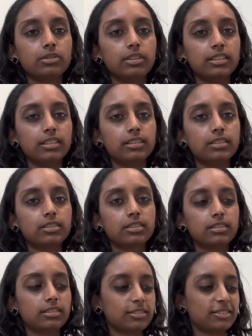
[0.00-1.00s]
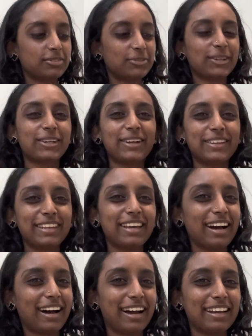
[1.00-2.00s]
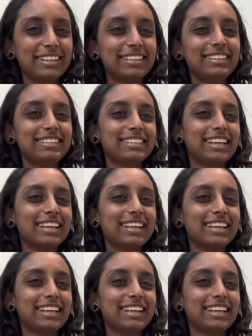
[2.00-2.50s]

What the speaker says: is work on the eyes,